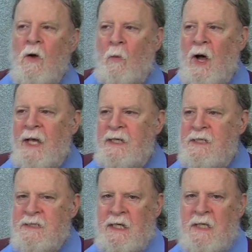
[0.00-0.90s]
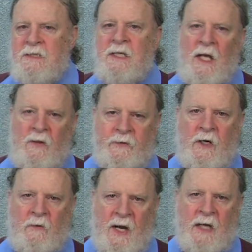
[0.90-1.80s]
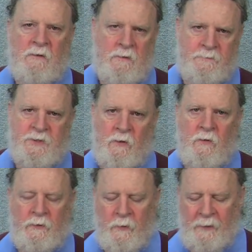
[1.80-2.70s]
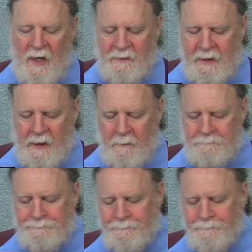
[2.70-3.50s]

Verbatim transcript: why he is against the Health Care Act, or so called Obamacare.